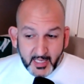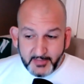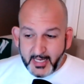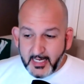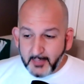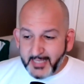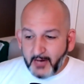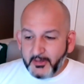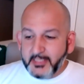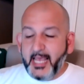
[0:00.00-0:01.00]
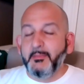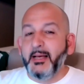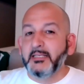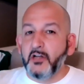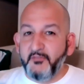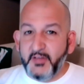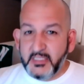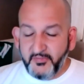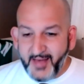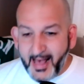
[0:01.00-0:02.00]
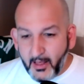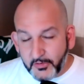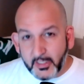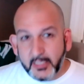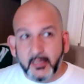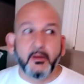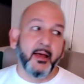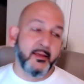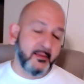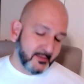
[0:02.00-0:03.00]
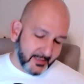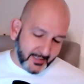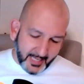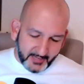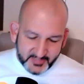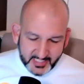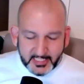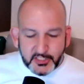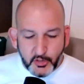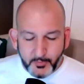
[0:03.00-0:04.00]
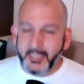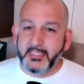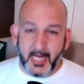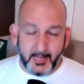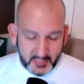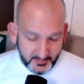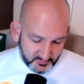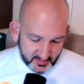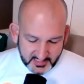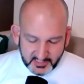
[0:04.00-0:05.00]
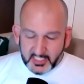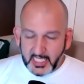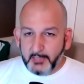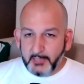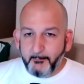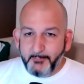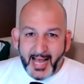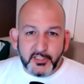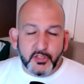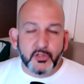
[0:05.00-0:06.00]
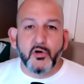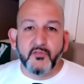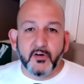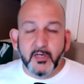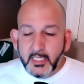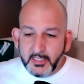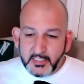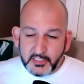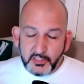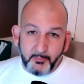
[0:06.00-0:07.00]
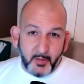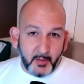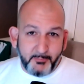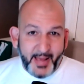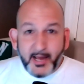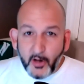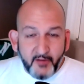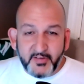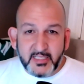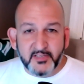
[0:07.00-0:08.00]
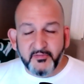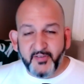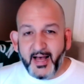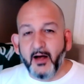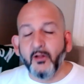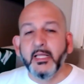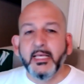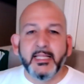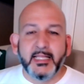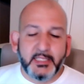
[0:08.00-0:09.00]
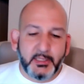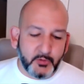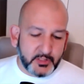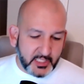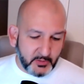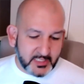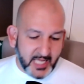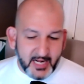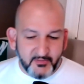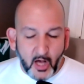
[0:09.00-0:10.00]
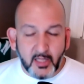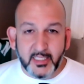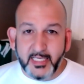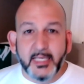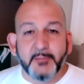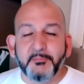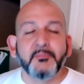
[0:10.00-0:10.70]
And they come down and Tatum has an offensive foul, and you're like, okay, I've seen this too many times. This is a bad turnover. This is a bad offensive foul. It was kind of ugly.